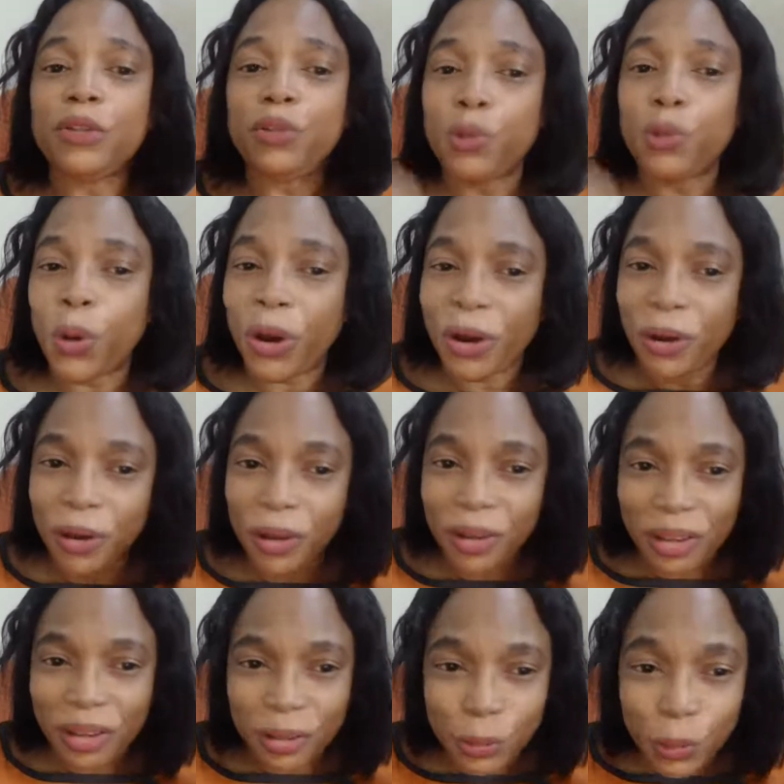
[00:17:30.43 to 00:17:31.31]
you
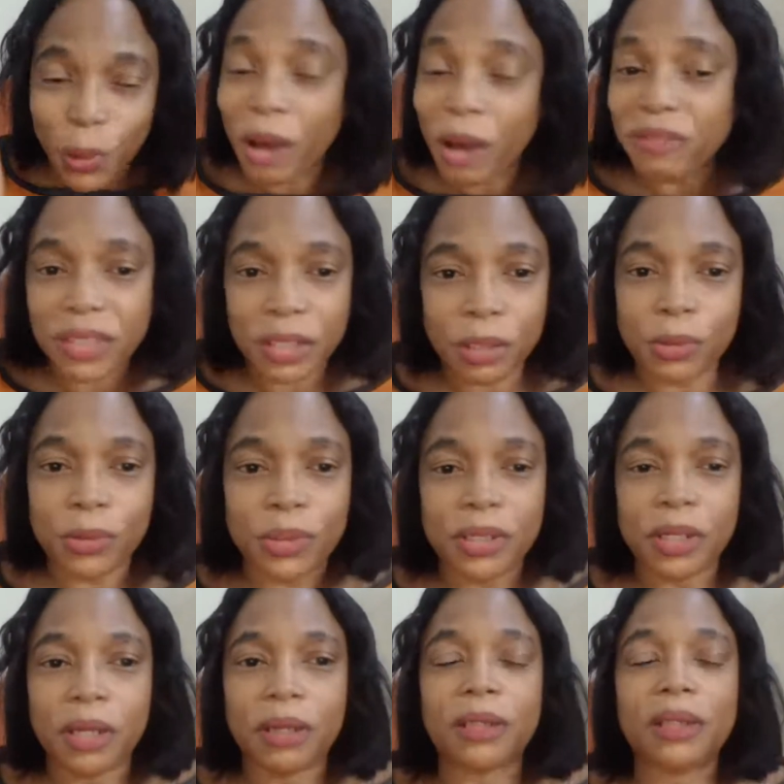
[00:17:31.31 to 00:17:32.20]
have sickle
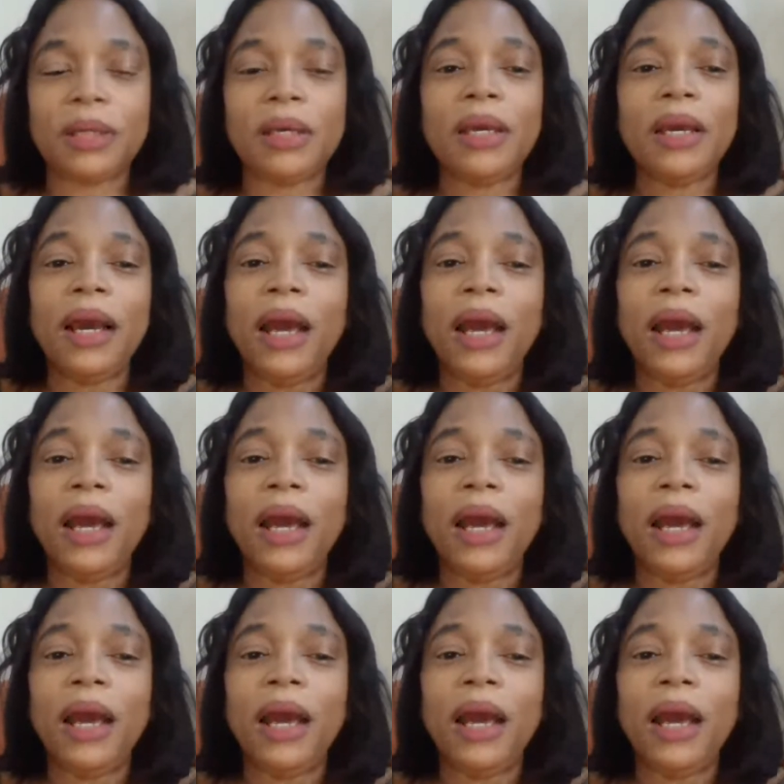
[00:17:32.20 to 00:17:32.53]
cell.